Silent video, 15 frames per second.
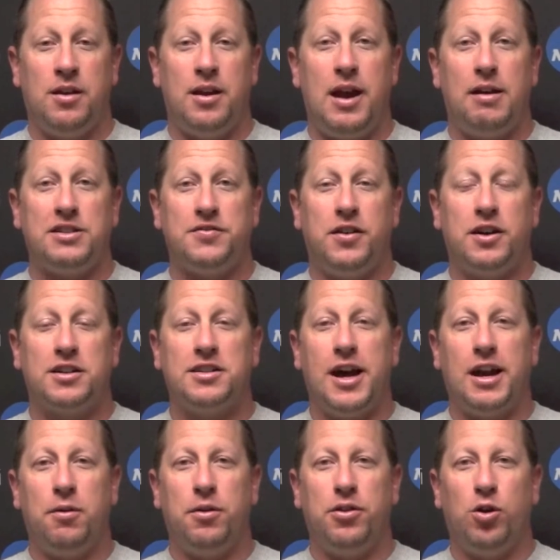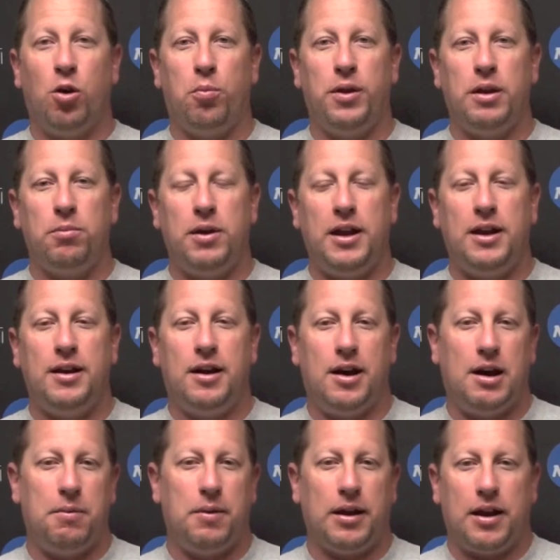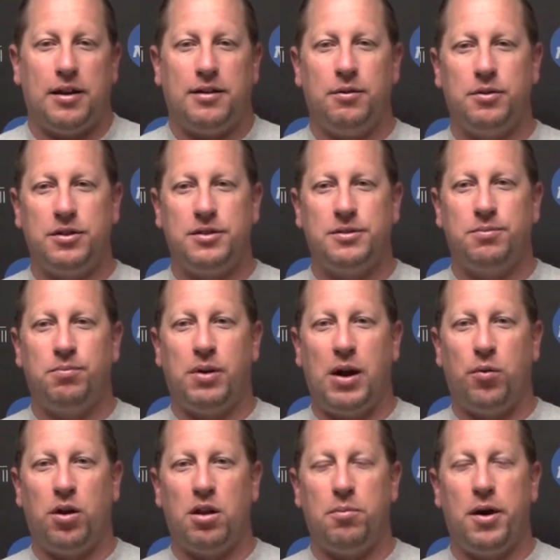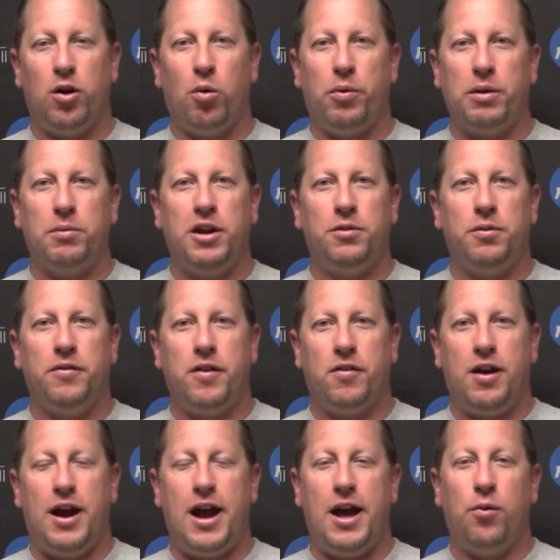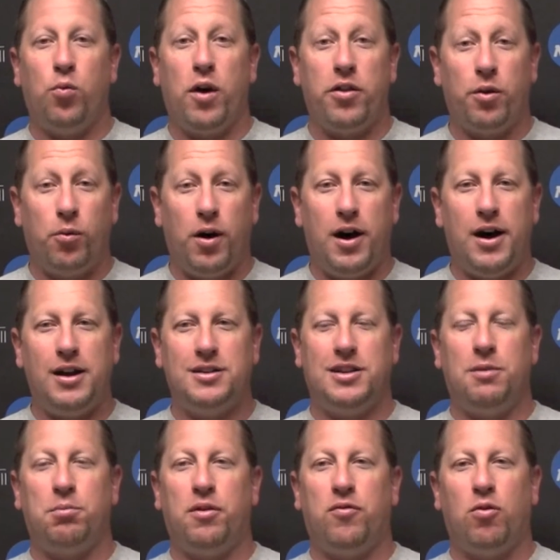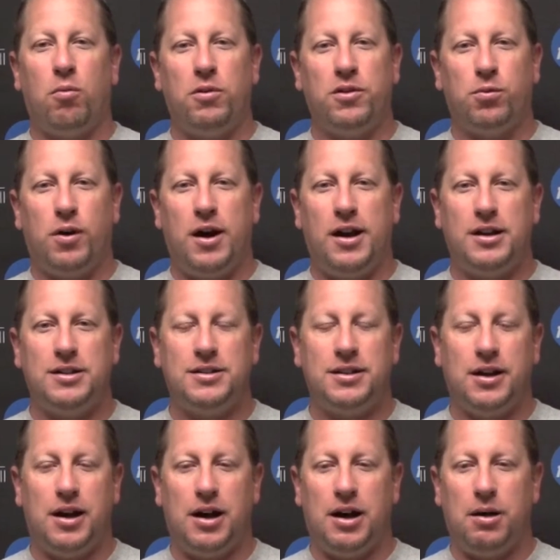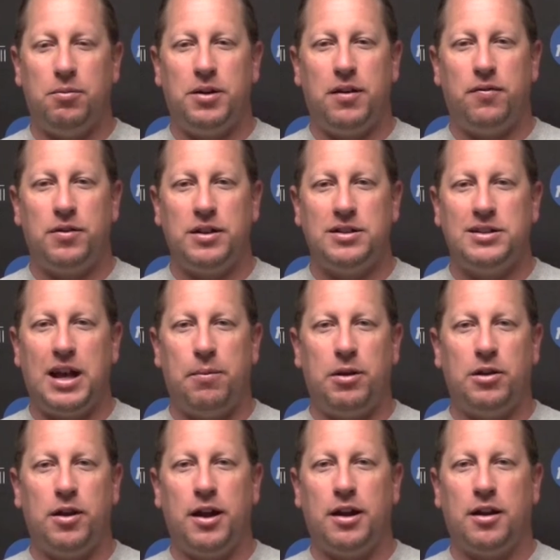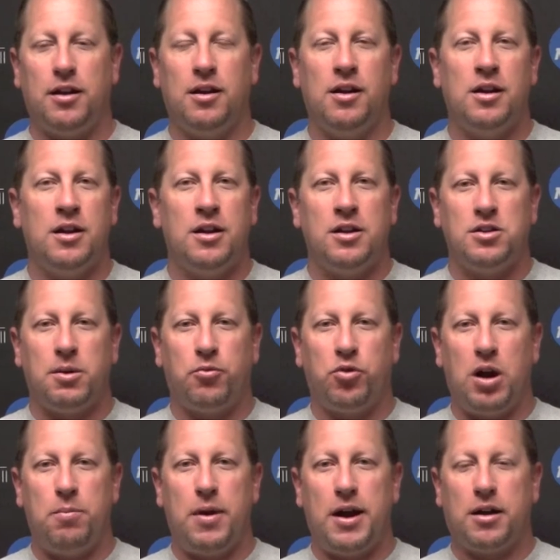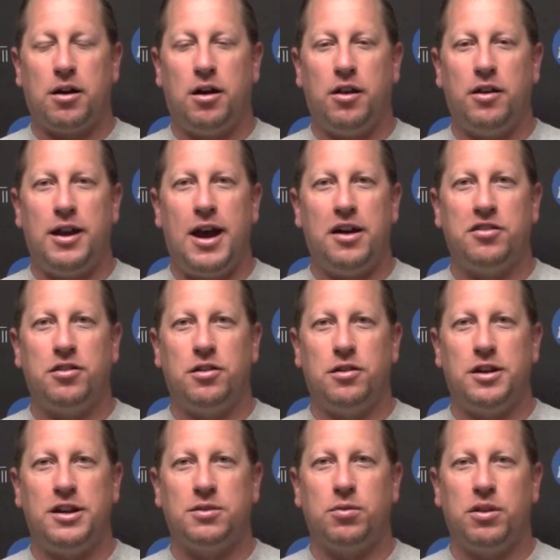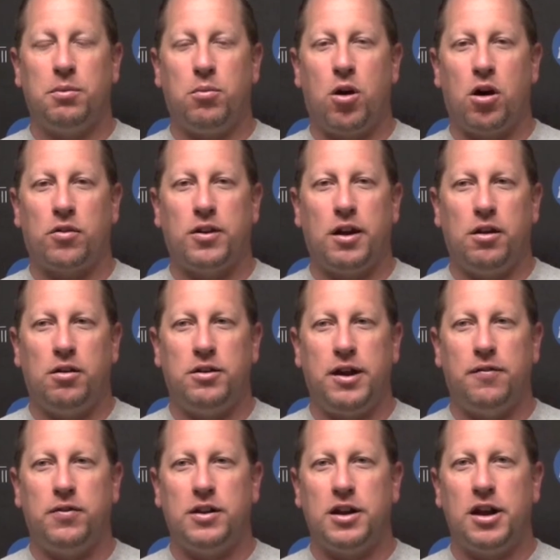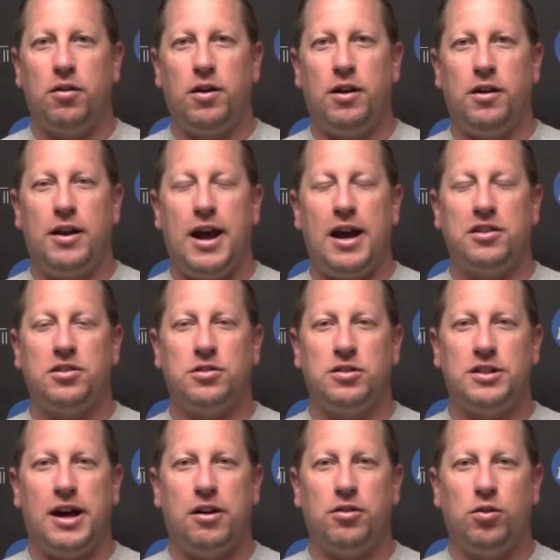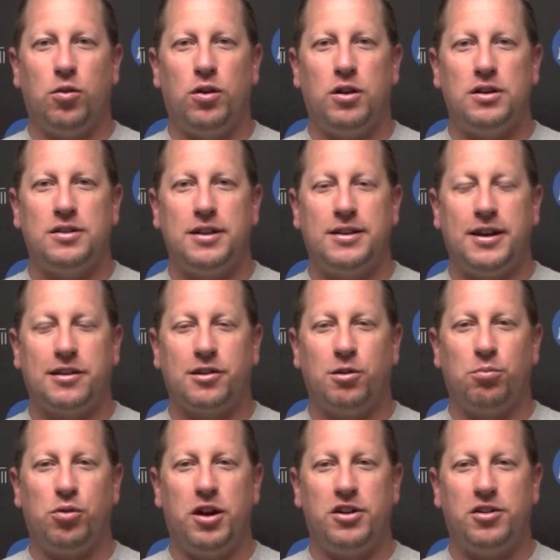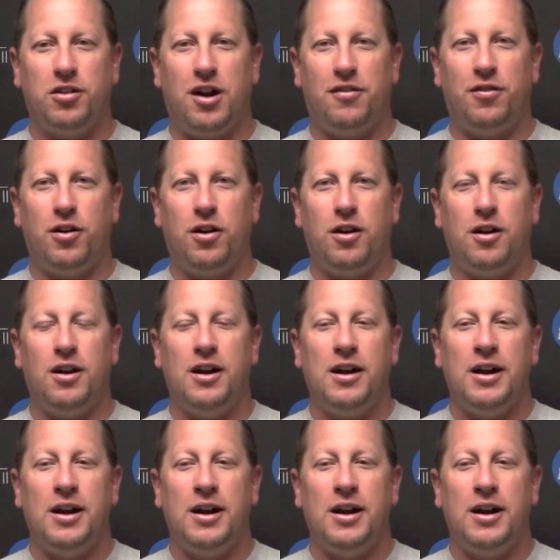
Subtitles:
Yeah, I was very excited with the opening meet. I guess it was probably one of the better opening meets we've ever had, weather-wise and performance-wise. Definitely Sammy Link jumped right back onto the national list with a mark that I'll definitely get her into nationals outdoors, so that takes a little pressure off her.